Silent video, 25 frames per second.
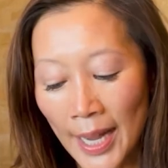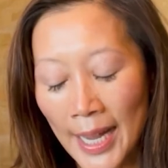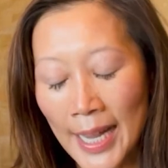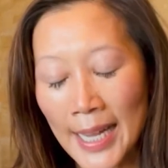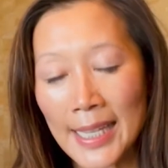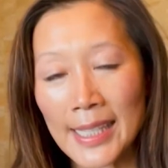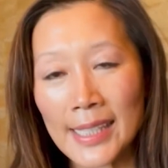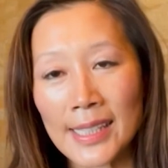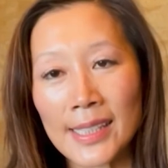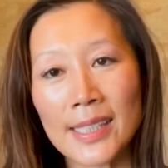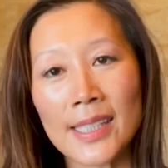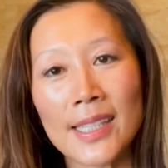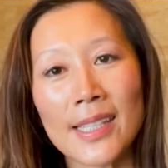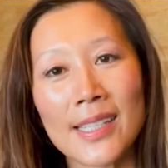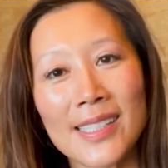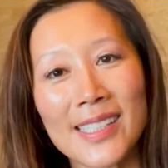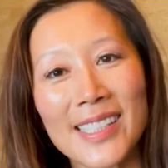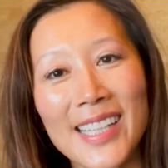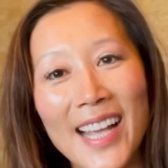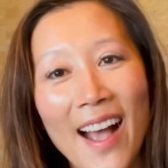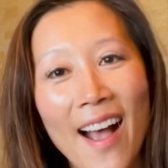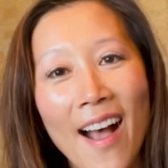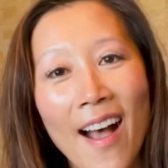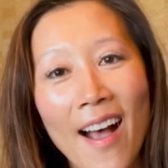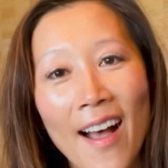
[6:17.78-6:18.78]
Since
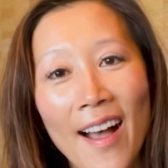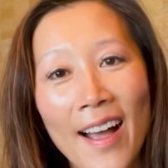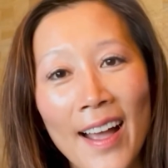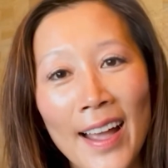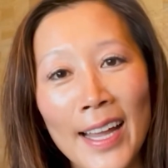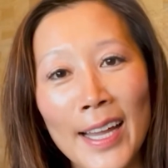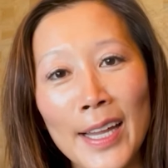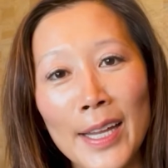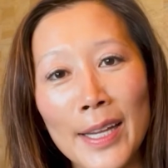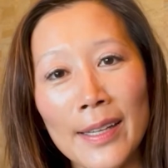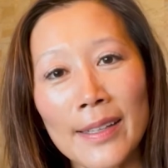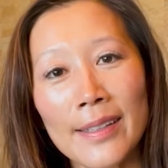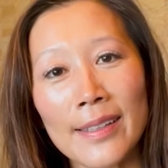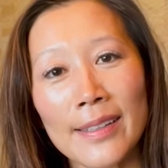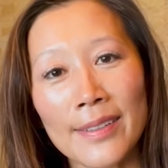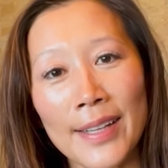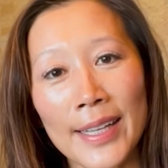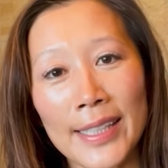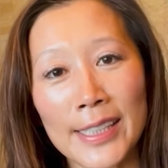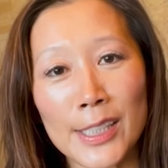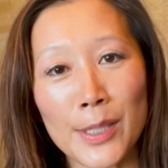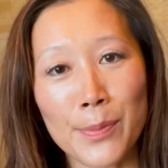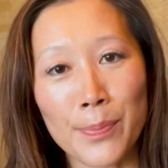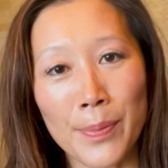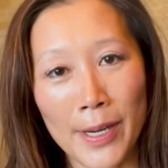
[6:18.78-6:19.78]
I
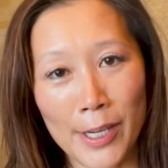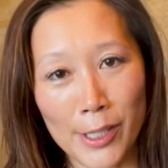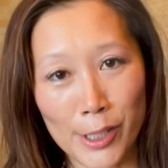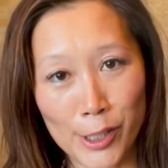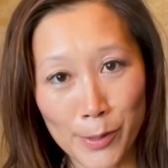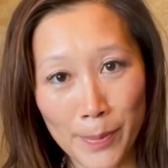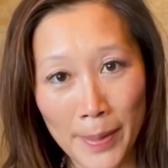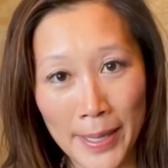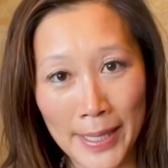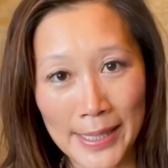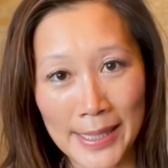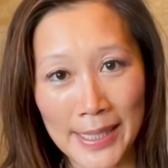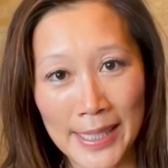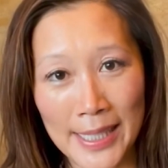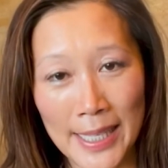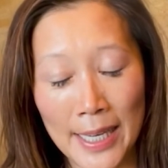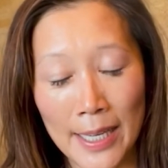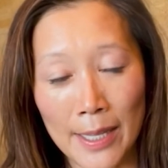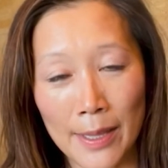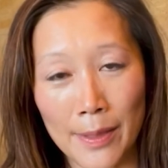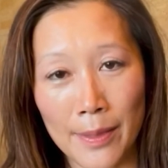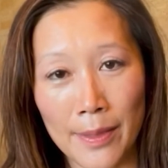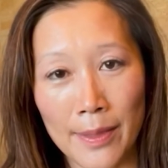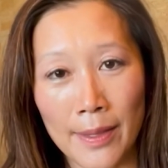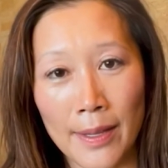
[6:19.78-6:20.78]
like to brush my
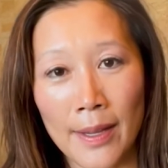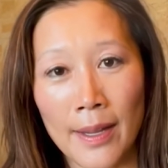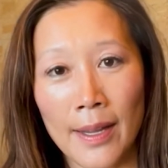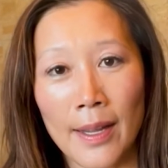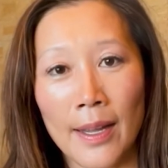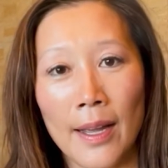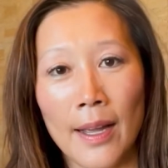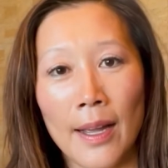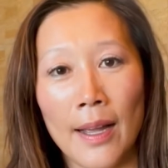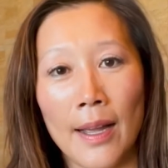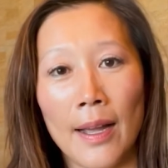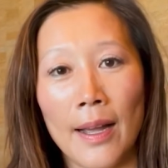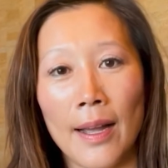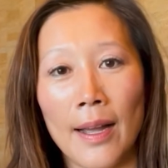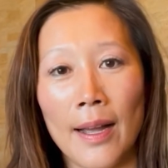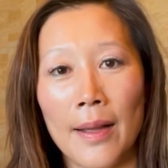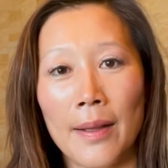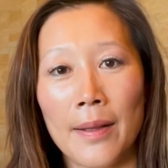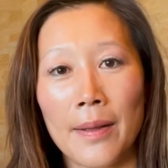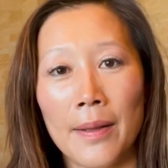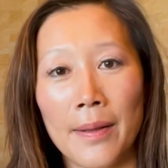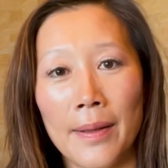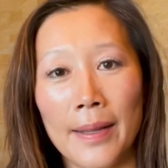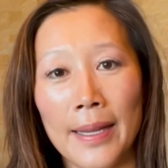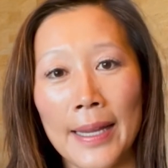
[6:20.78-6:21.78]
teeth
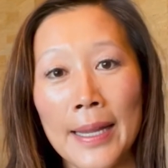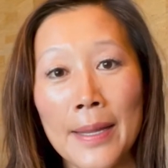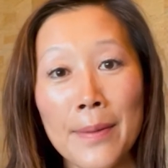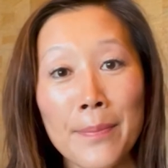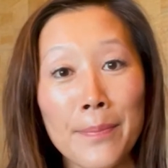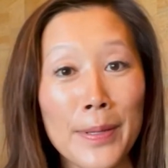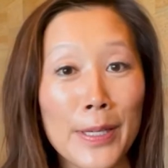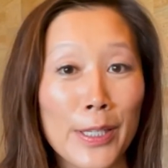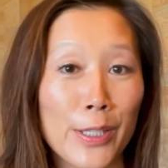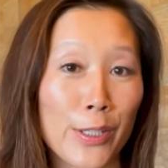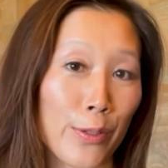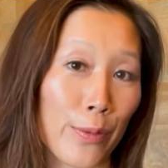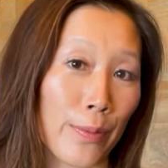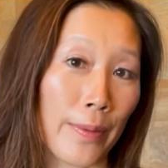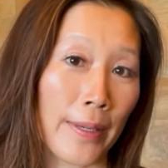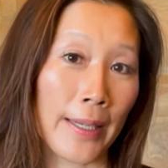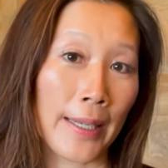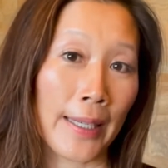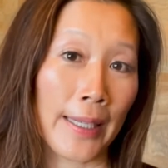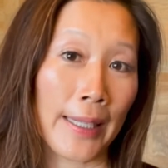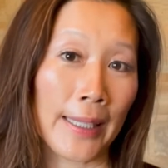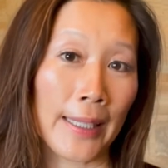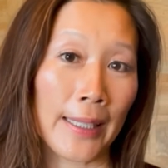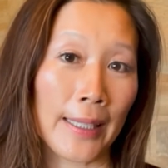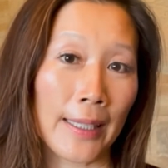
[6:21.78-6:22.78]
in
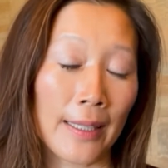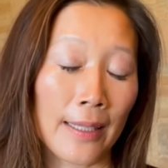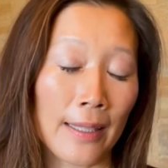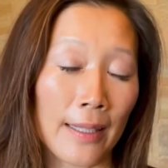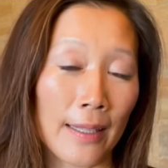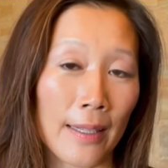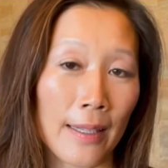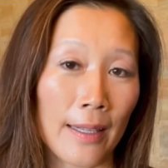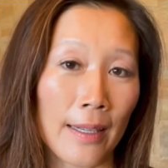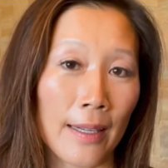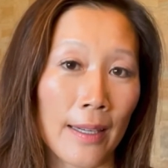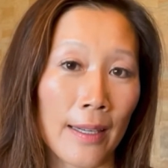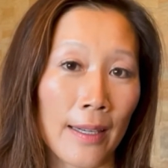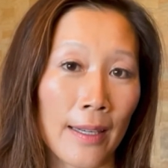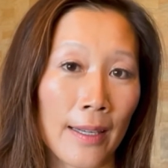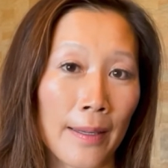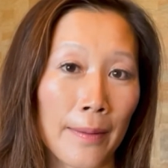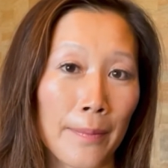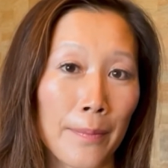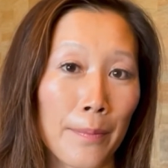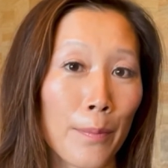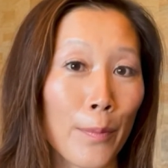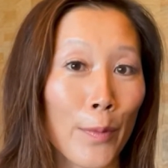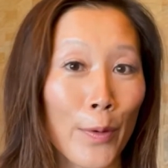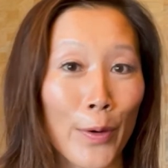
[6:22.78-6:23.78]
between
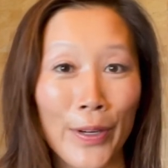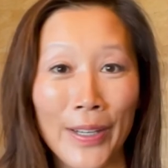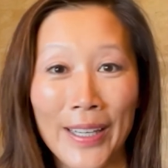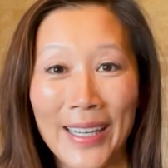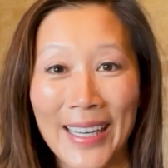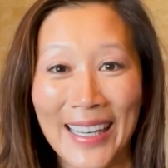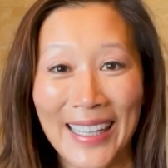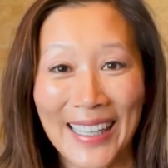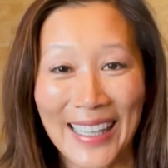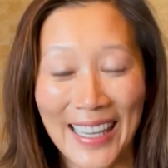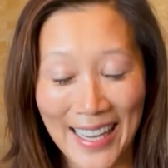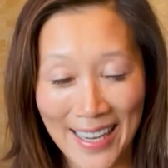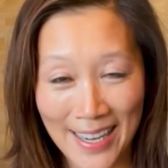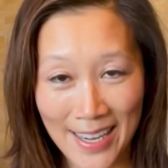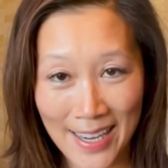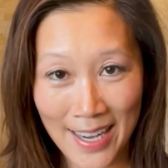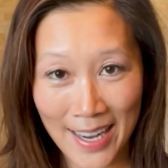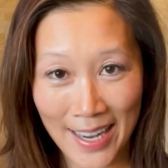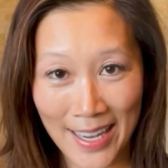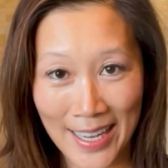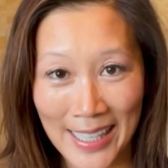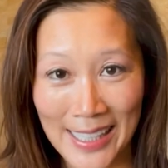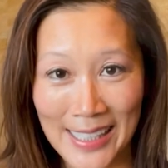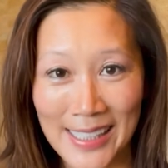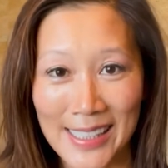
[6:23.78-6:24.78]
morning and
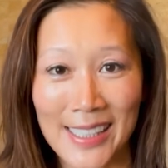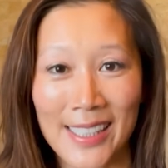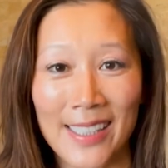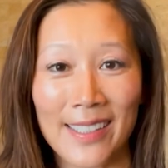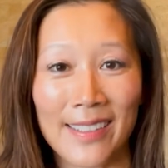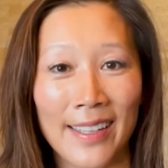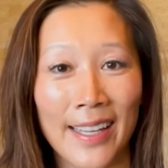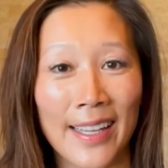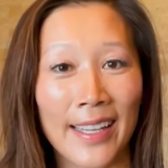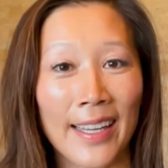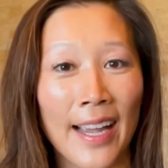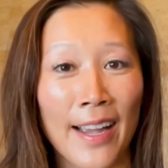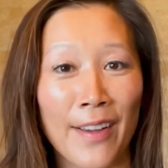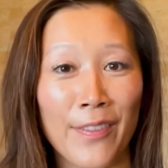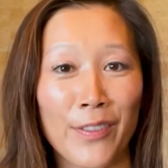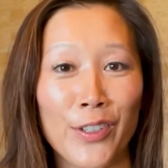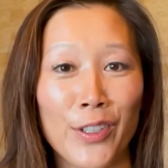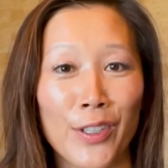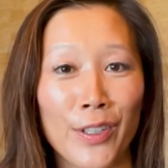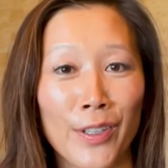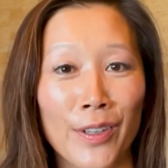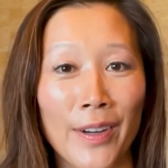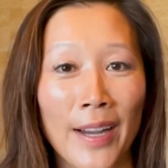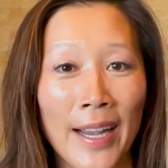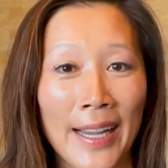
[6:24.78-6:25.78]
night, like
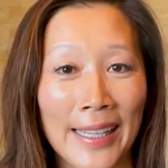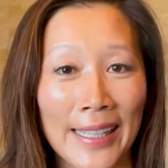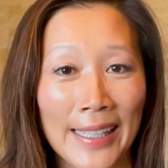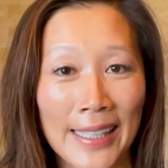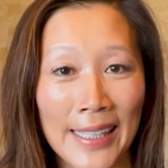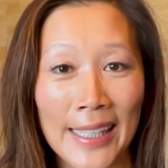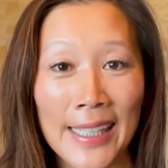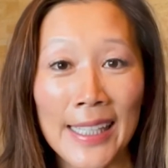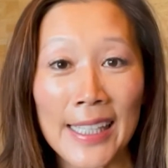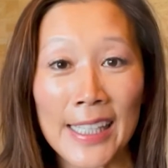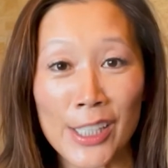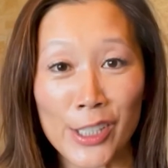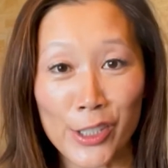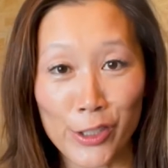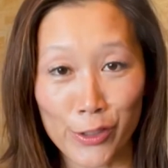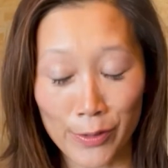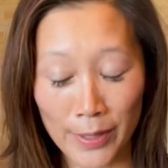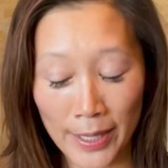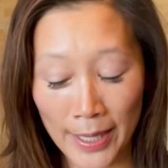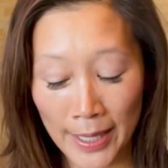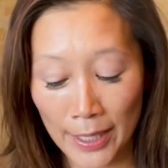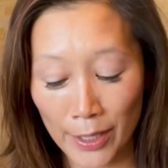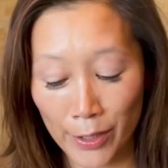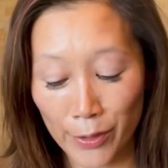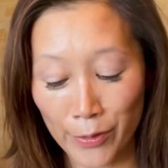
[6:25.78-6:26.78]
after I eat and
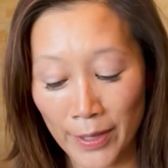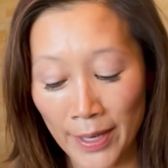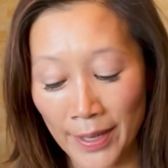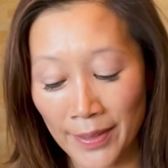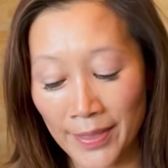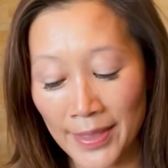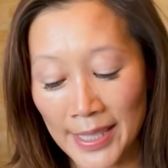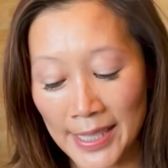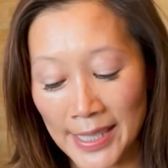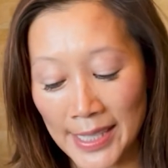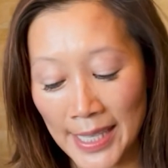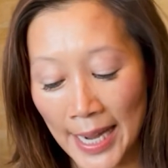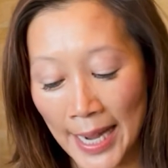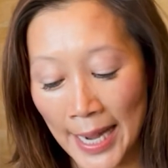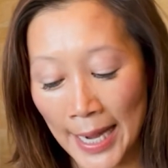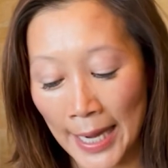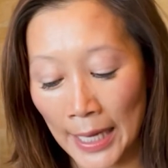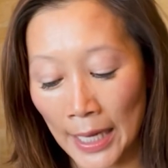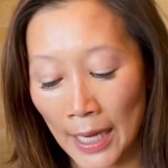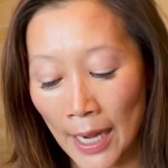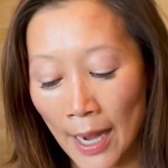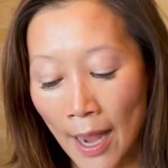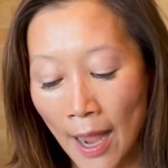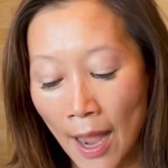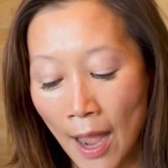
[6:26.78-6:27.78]
drink throughout the
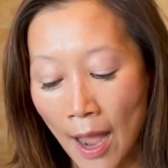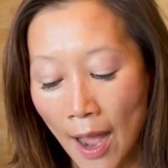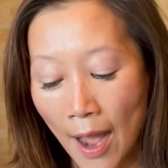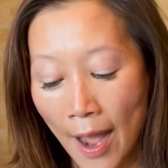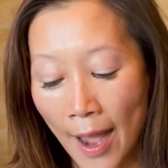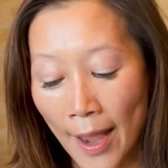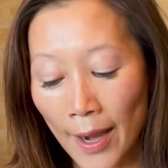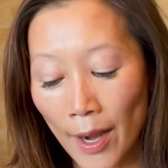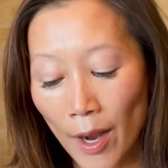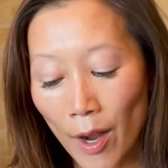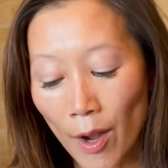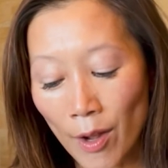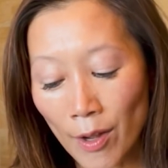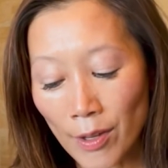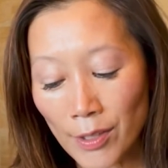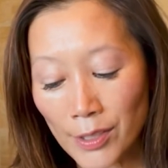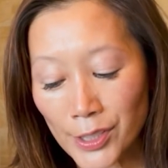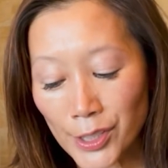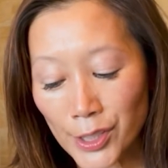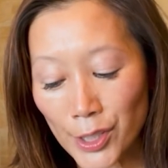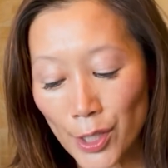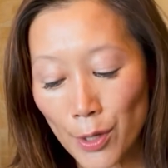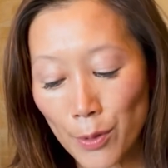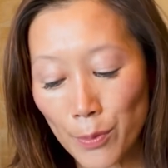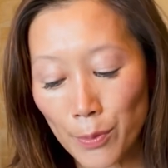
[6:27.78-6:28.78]
day, I
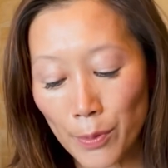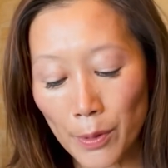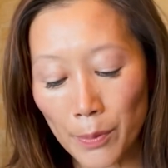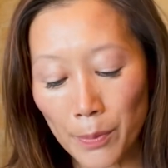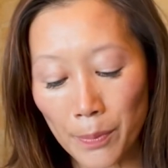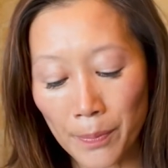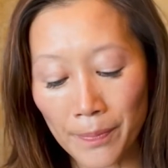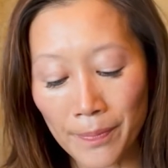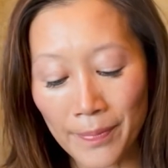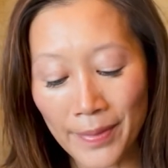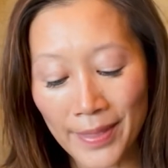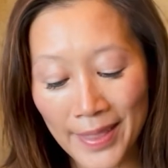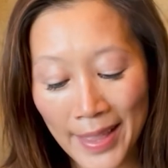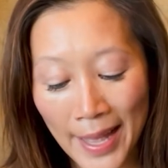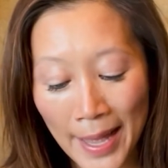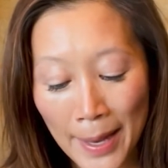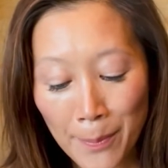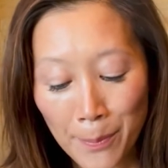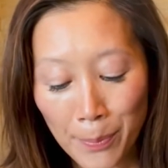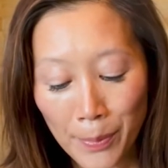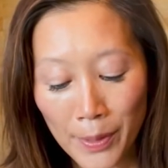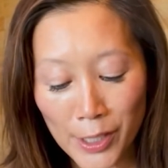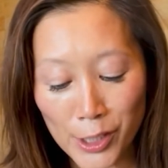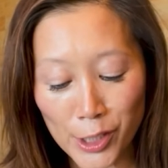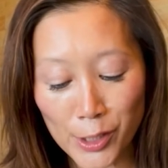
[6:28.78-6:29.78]
also will
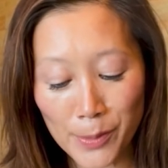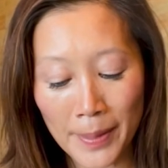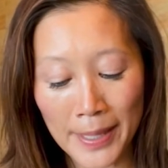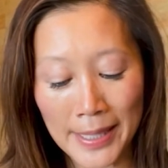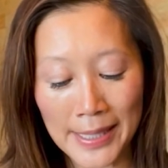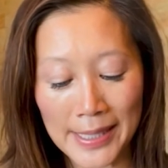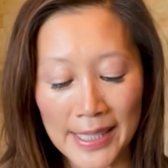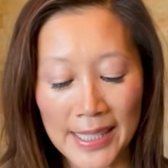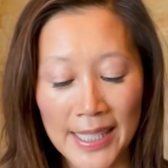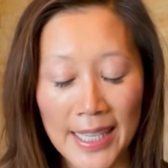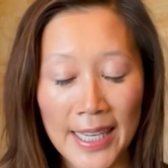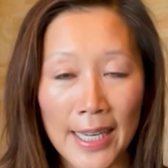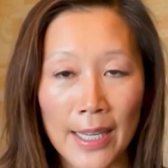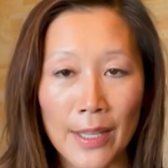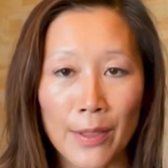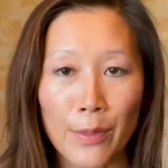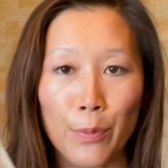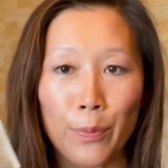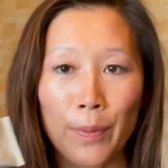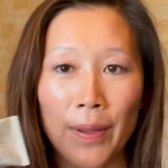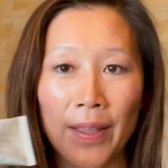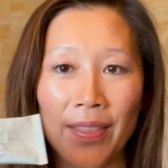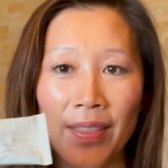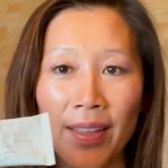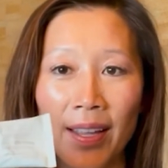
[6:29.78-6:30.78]
then brush my teeth
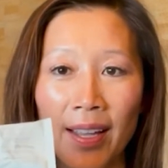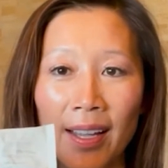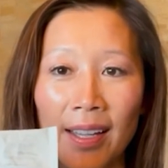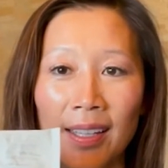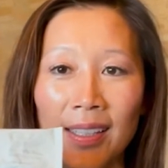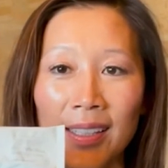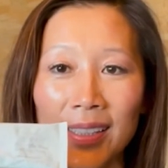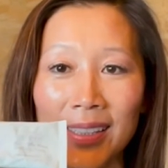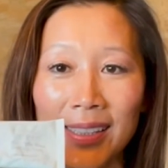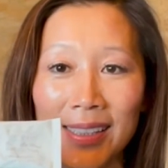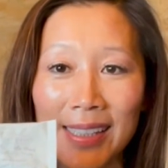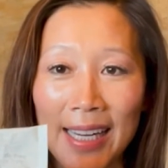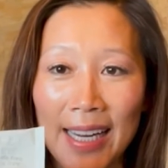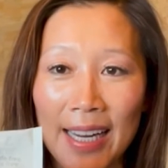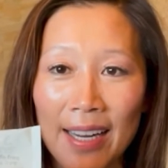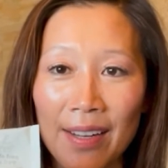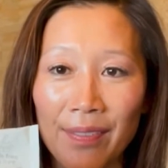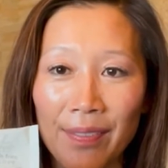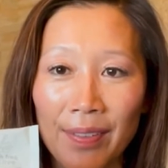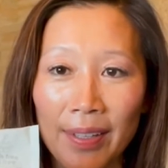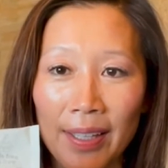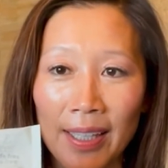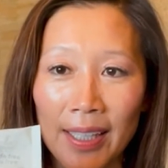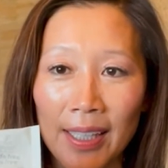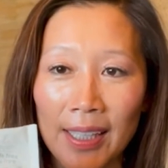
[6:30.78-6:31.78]
with
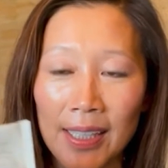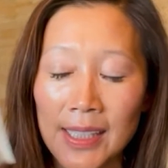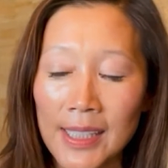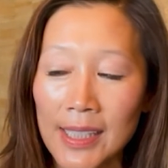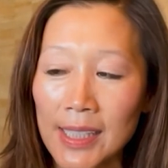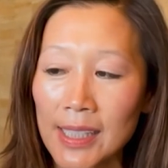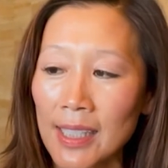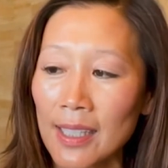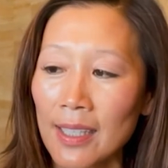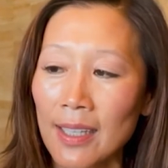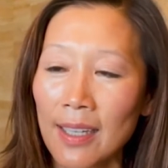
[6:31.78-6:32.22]
David's